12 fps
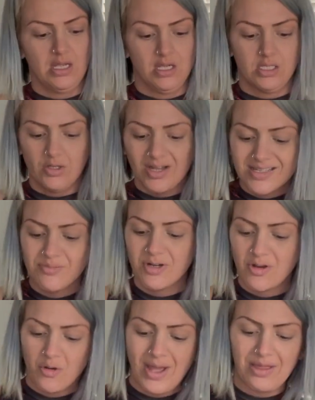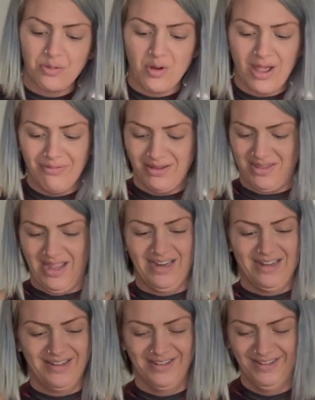So I guess I'm going to go back through
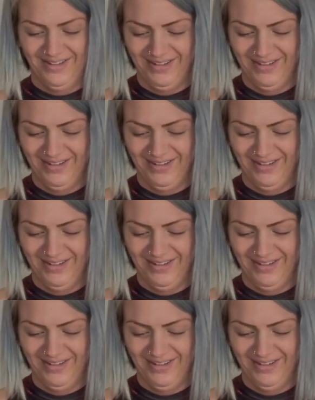everything.